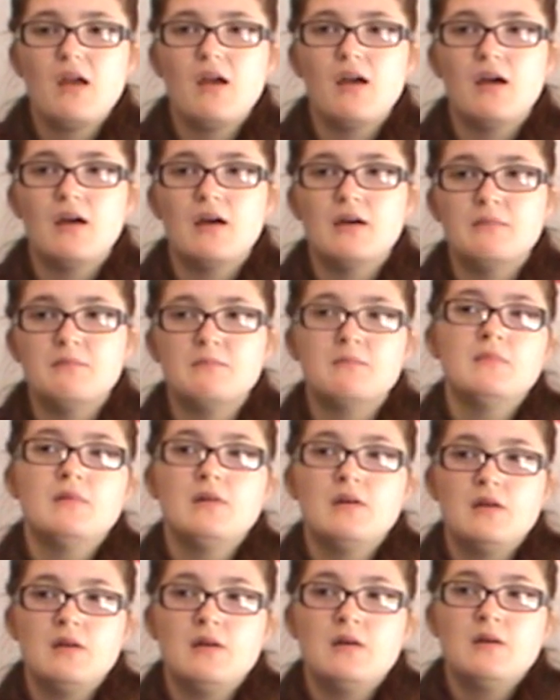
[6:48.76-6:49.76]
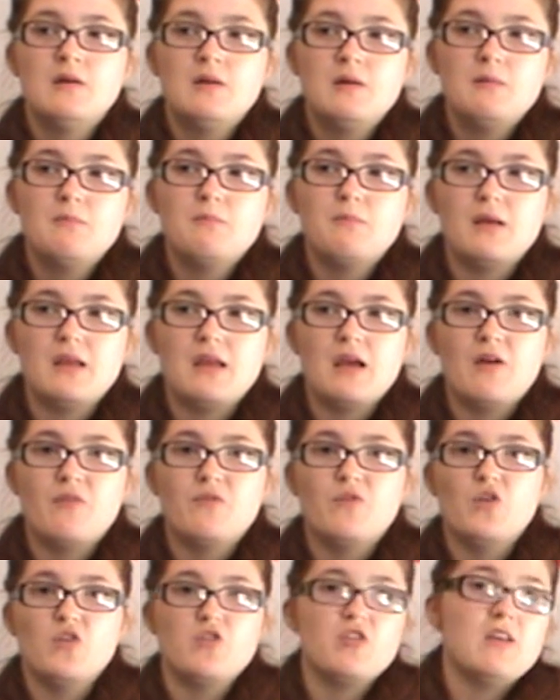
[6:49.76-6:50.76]
but yeah,
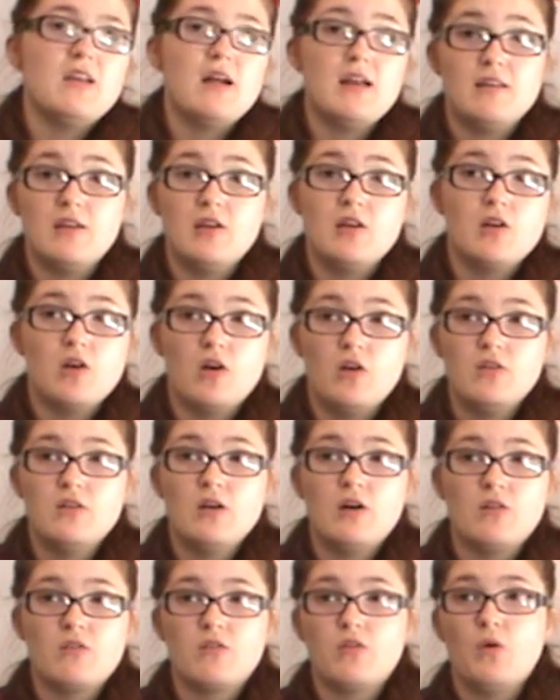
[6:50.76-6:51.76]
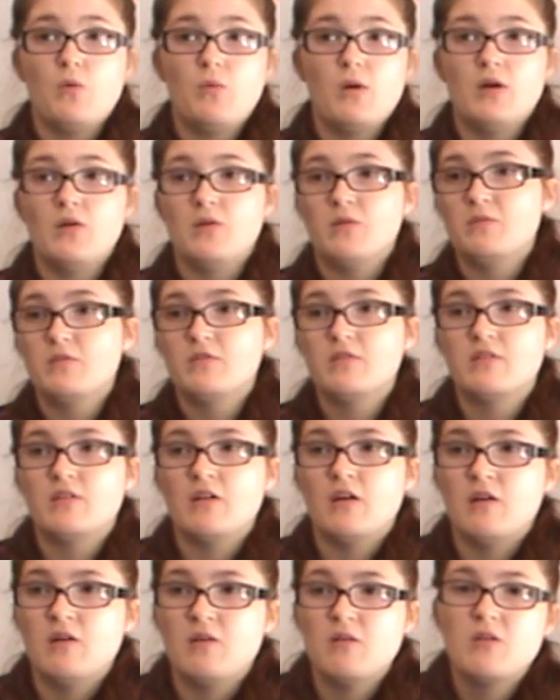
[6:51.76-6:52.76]
unfortunately that didn't go down so well,
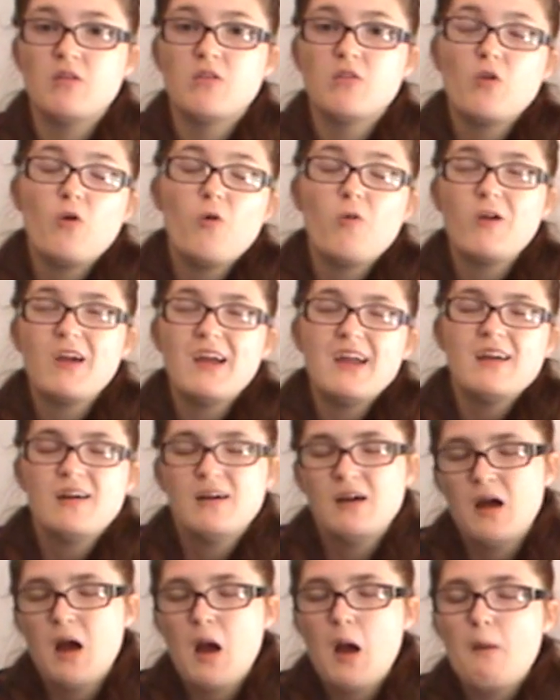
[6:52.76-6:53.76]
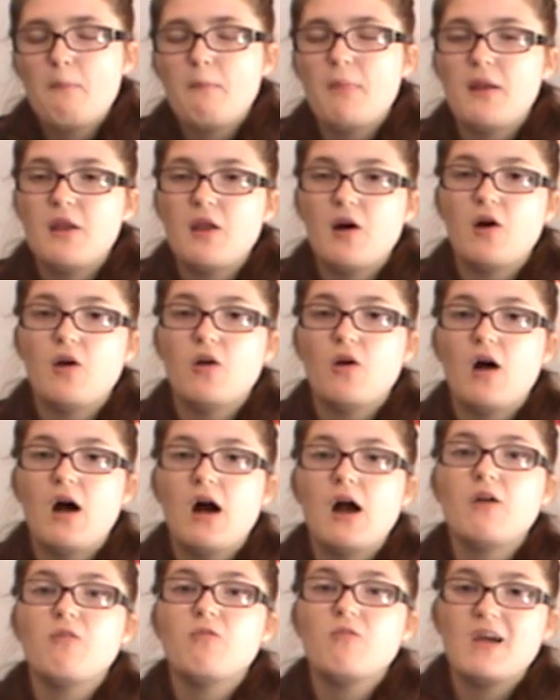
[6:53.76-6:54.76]
so sorry. But no,
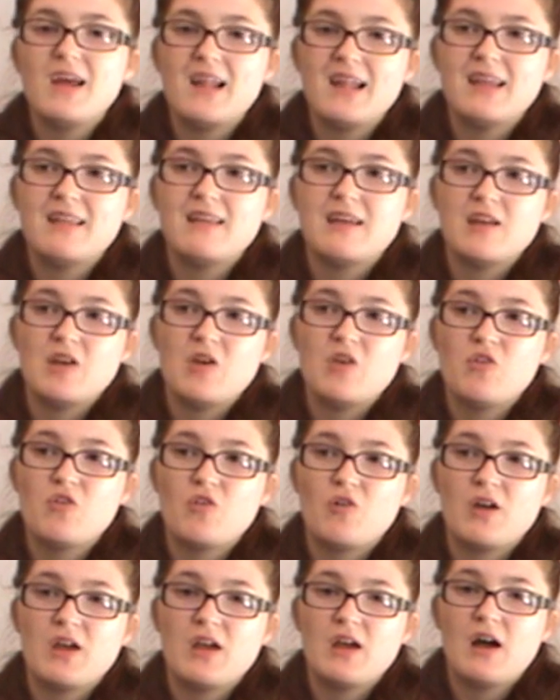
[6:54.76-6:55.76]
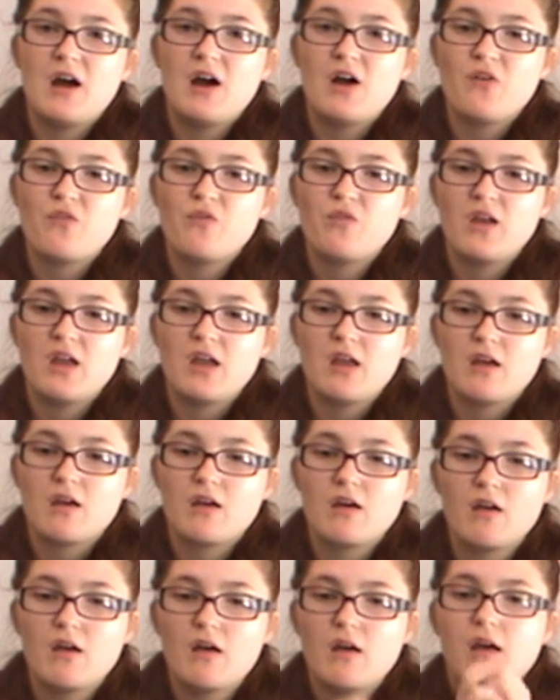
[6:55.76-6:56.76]
I really did enjoy it. I
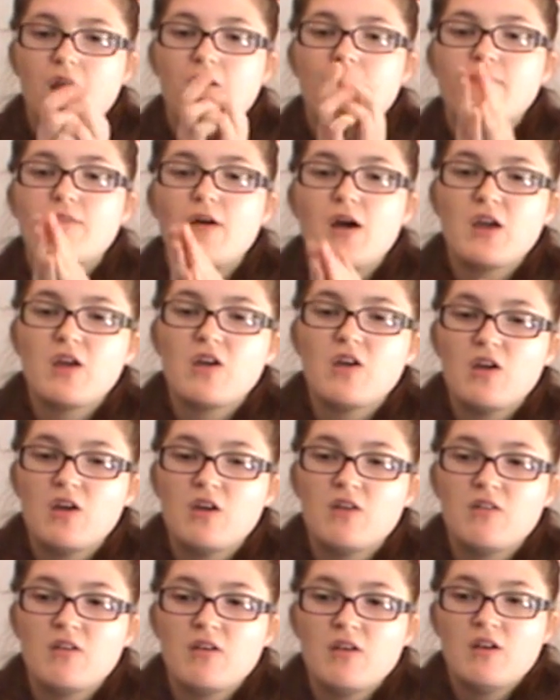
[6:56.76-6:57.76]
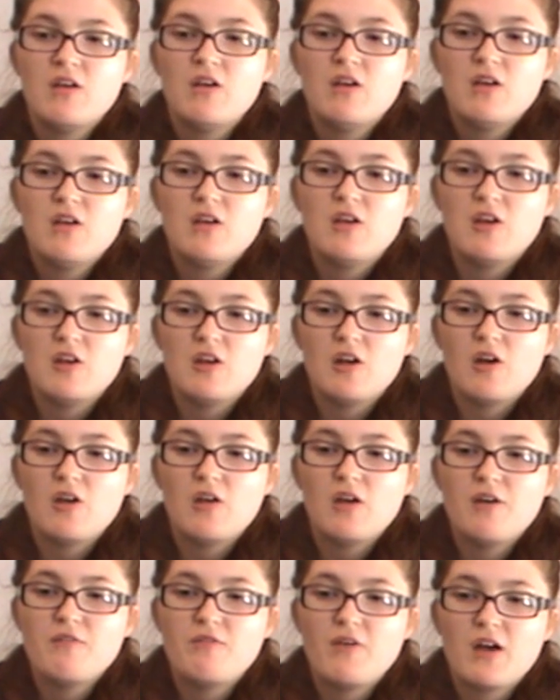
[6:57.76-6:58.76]
think if I could, you know,
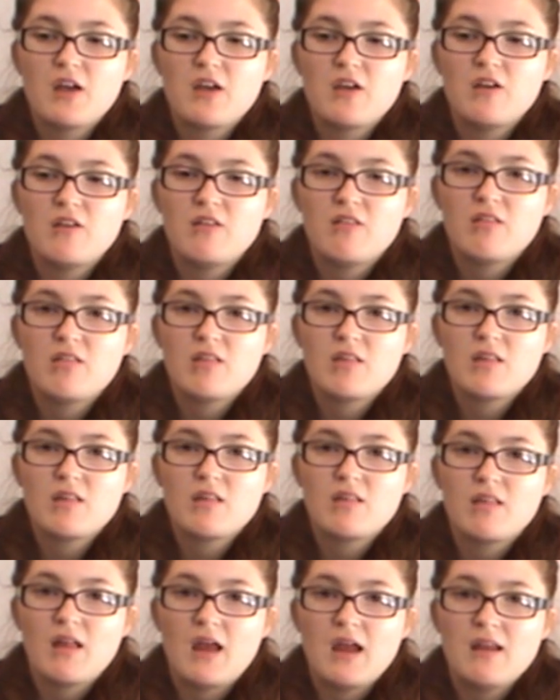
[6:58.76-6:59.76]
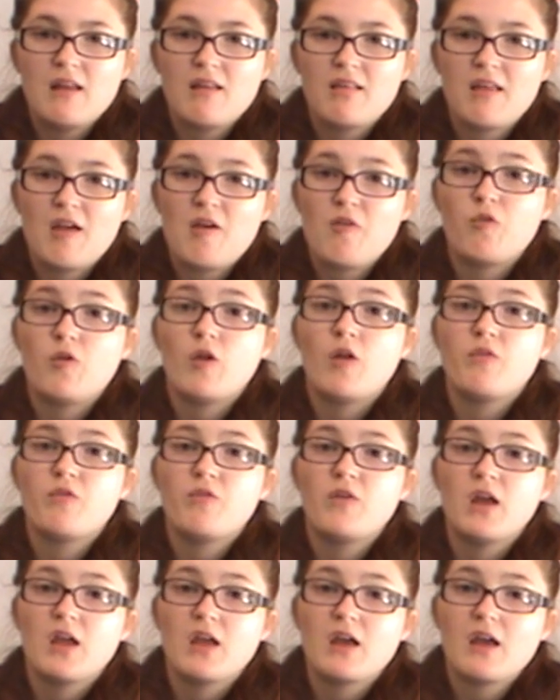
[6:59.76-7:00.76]
if I could say this to everyone, I
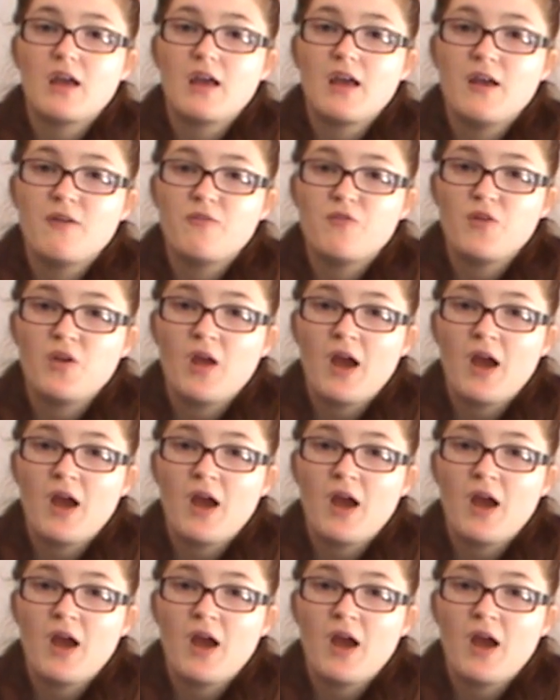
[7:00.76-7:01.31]
think if